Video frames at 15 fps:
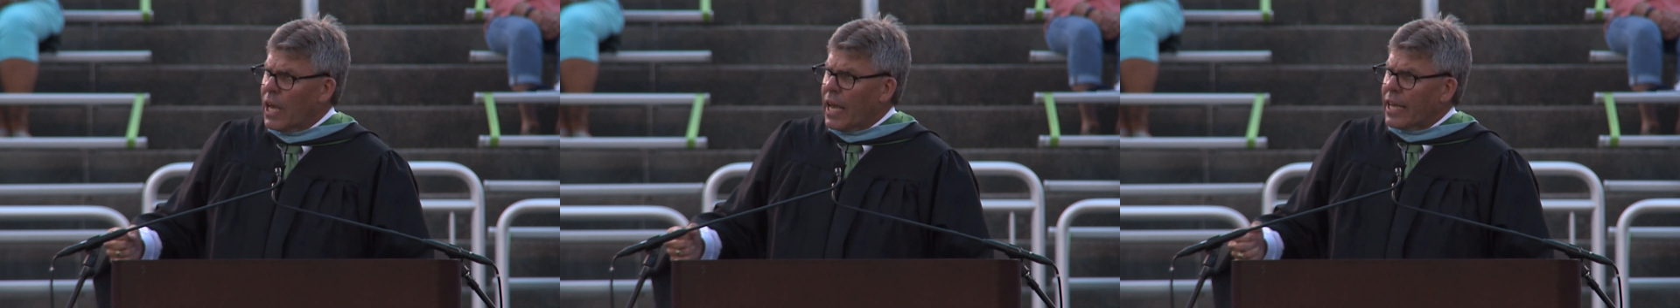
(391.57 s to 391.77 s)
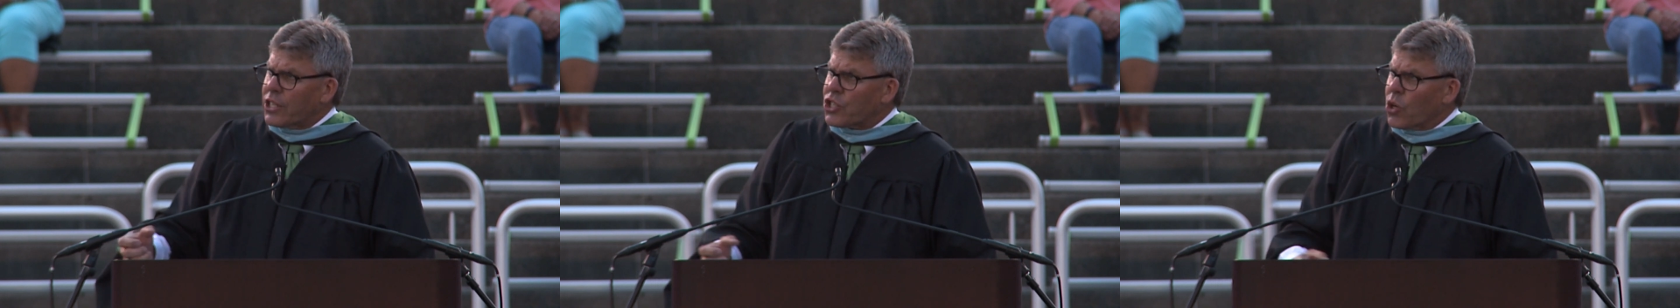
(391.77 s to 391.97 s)

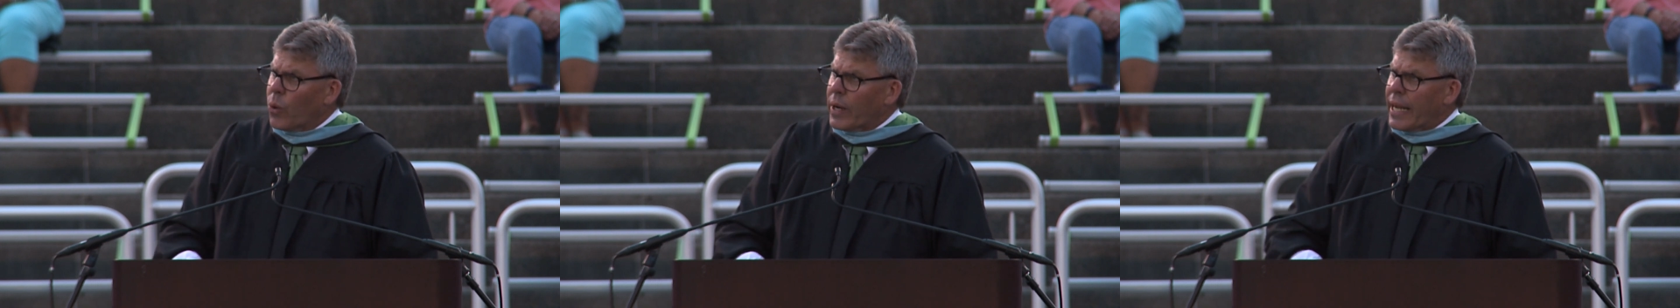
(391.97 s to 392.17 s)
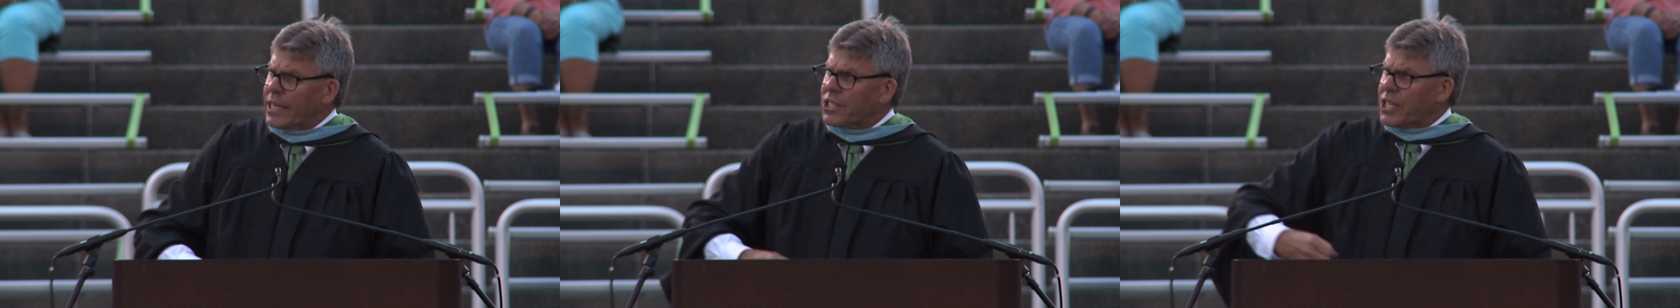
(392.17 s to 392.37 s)
And so
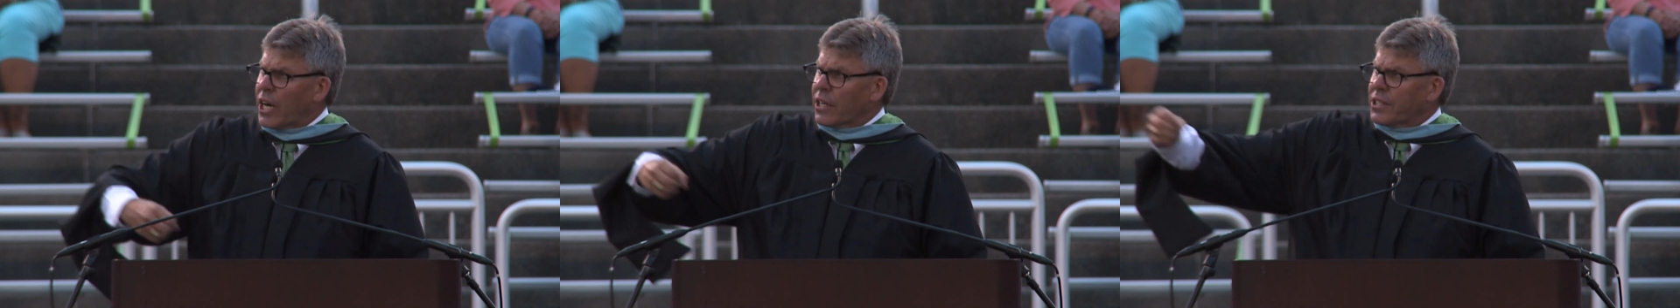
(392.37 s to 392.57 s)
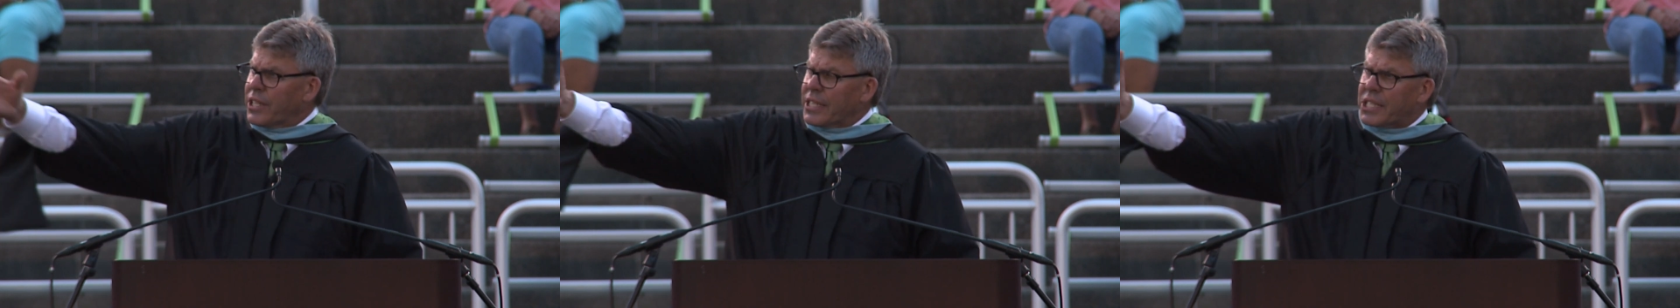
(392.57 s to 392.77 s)
when I
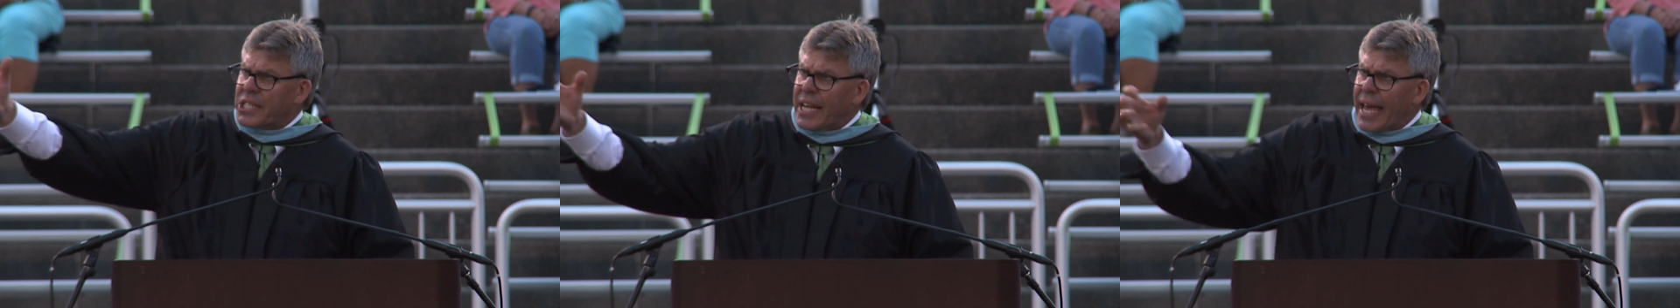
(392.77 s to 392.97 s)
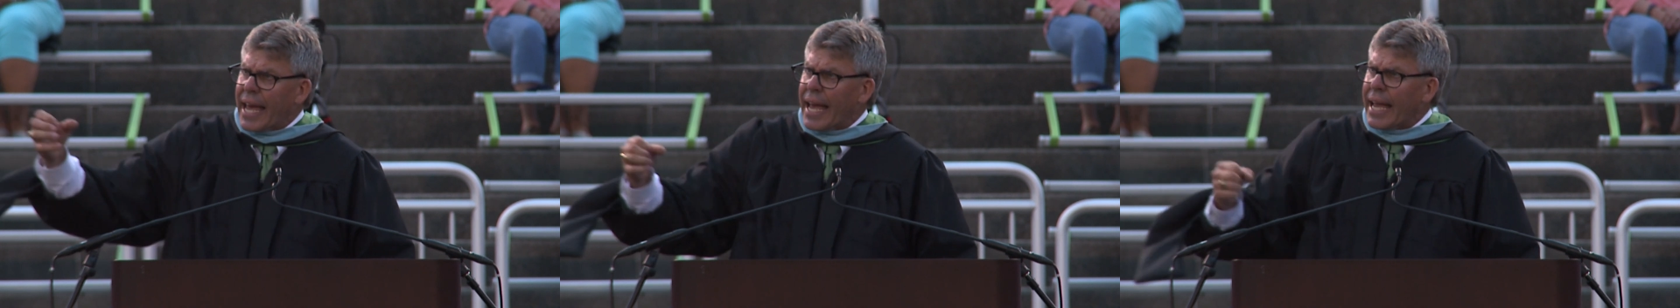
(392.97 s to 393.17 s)
start to
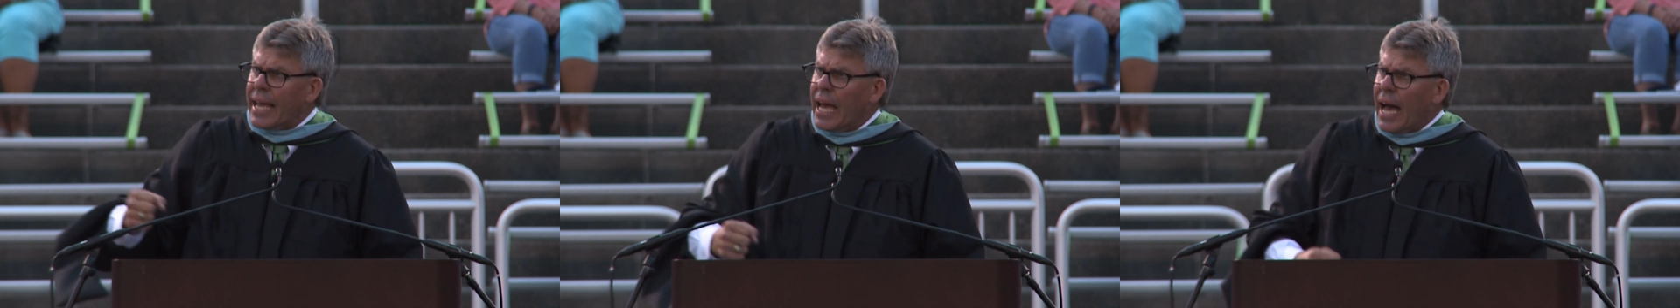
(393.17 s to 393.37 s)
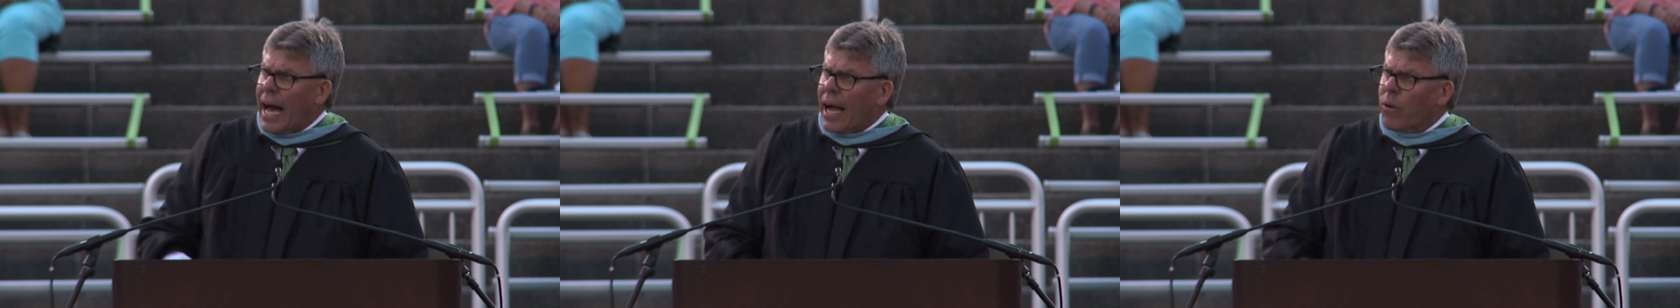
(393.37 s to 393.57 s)
say,
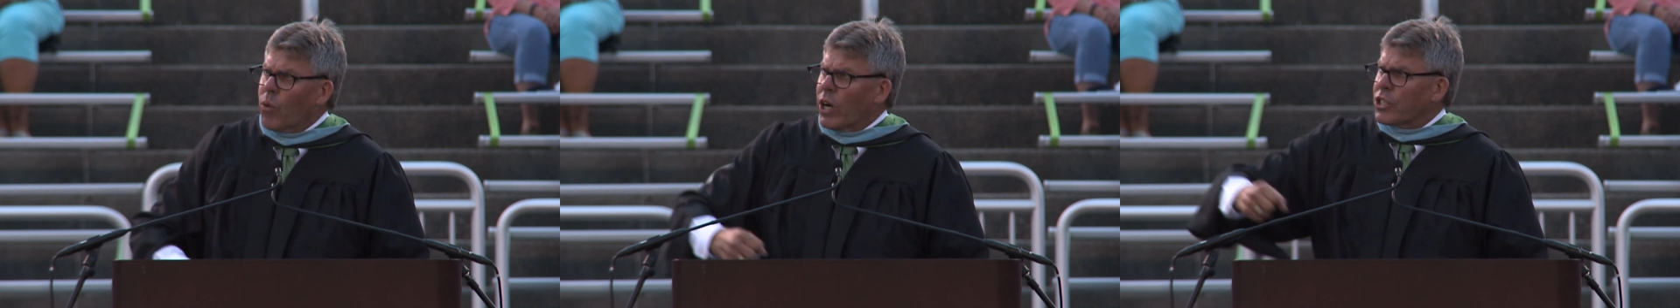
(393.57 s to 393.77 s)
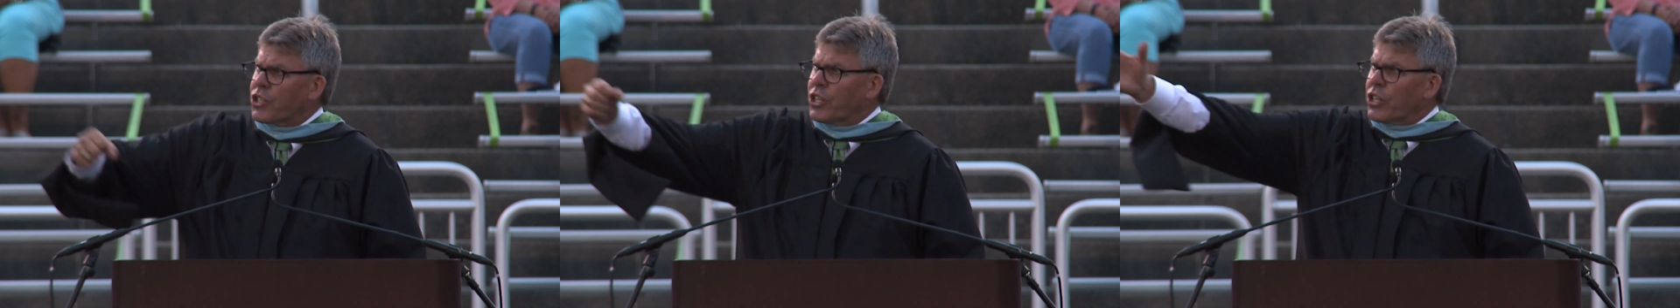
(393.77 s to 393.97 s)
I
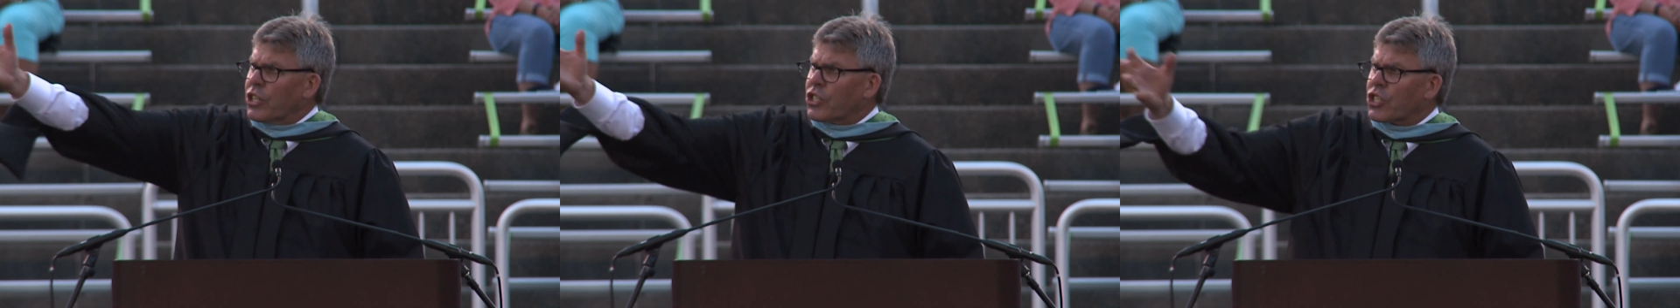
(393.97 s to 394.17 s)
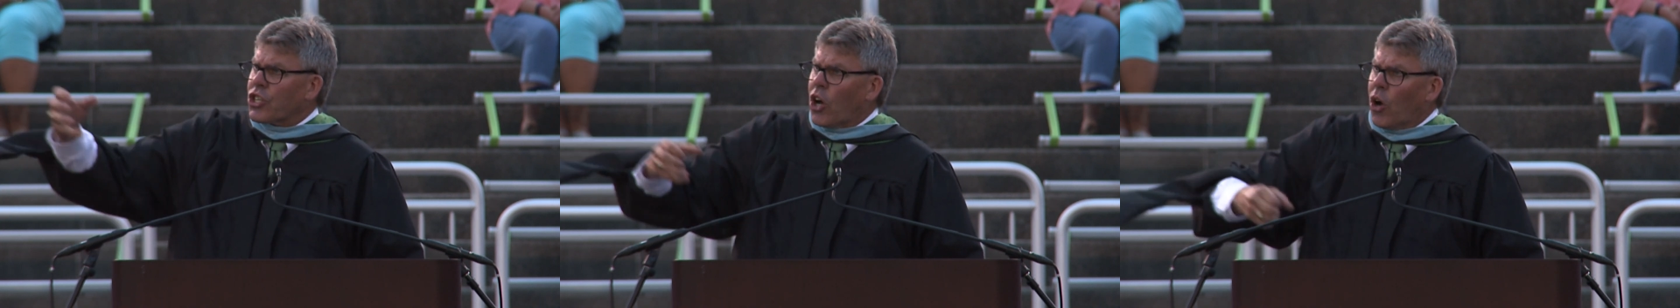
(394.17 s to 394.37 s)
want you to
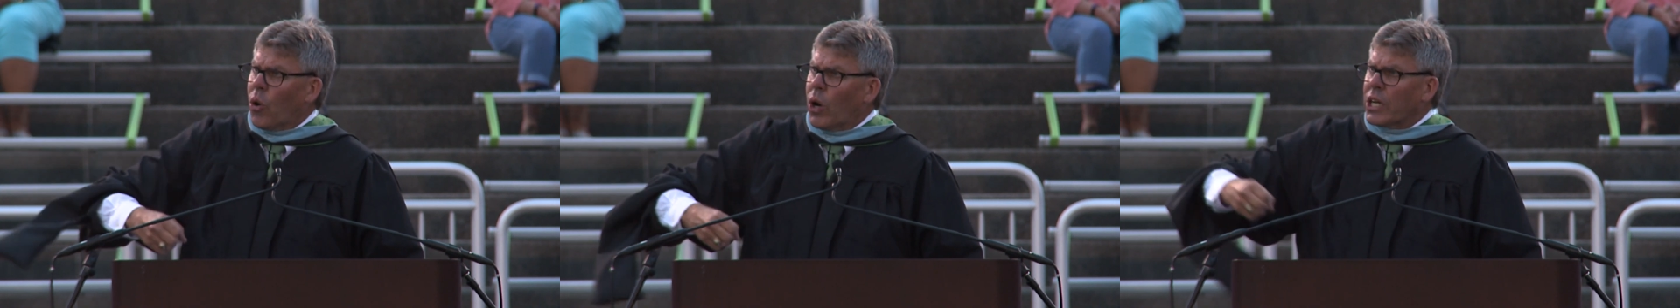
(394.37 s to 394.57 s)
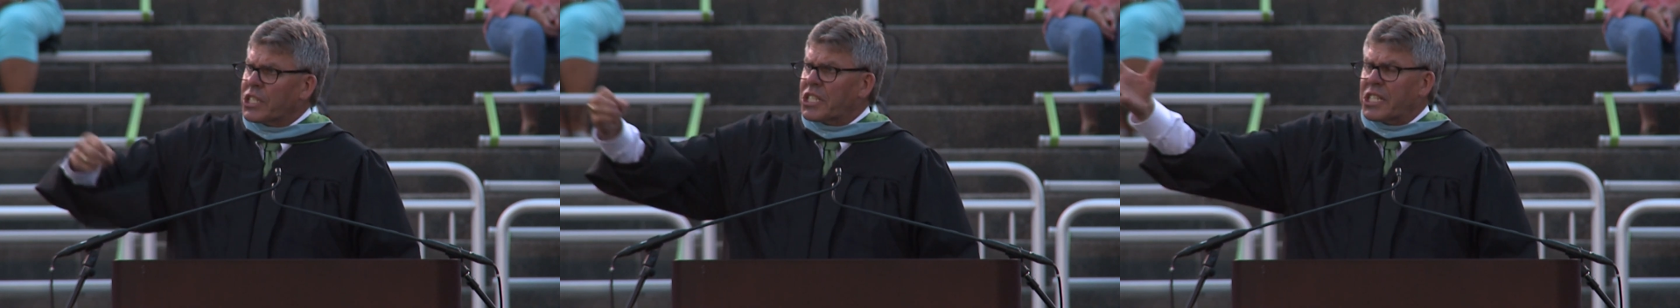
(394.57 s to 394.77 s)

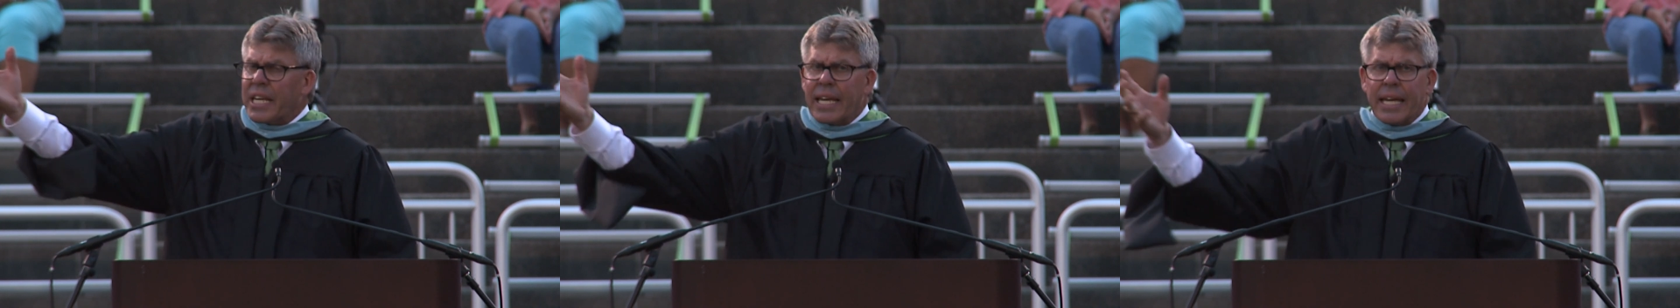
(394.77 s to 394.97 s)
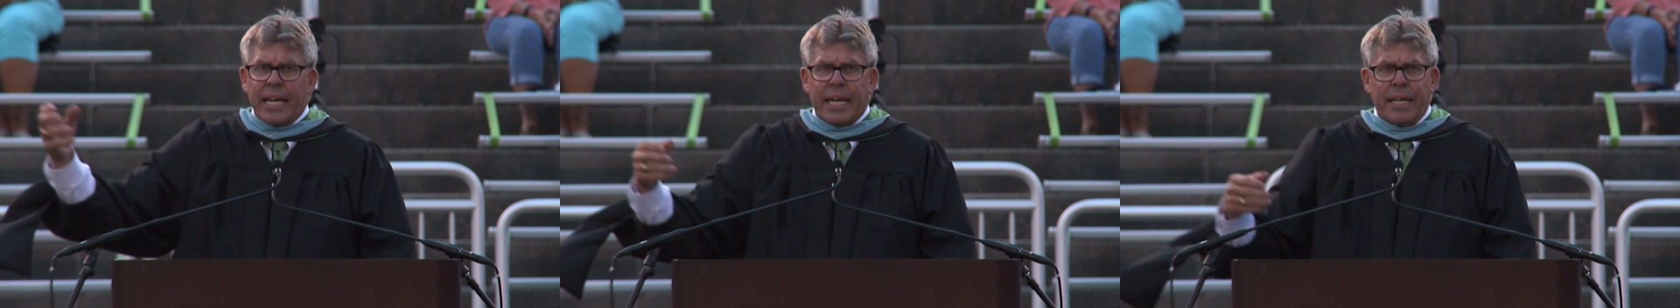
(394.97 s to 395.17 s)
sow a
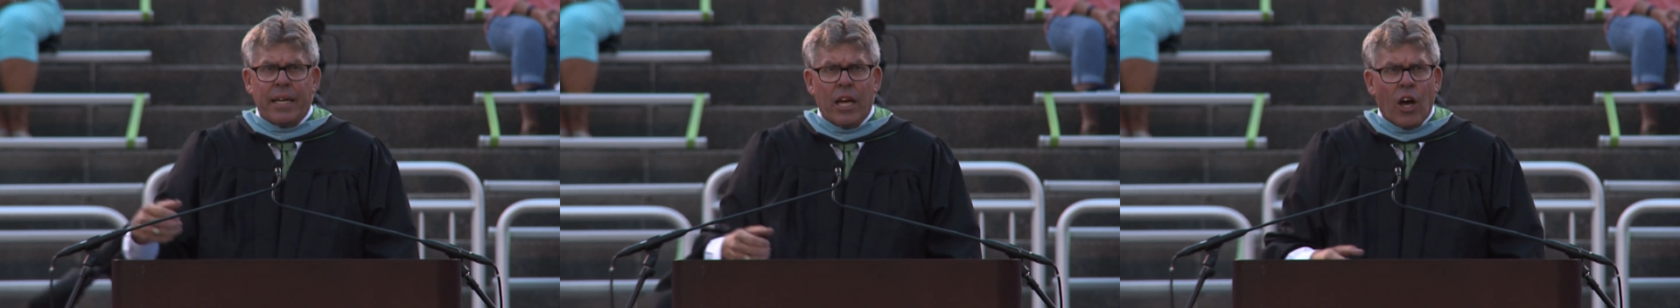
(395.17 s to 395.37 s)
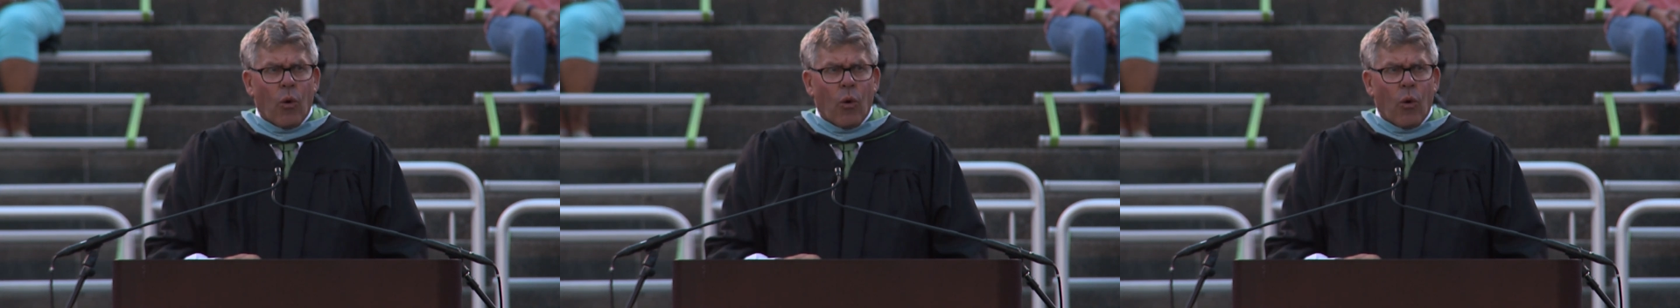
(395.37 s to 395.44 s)
seed,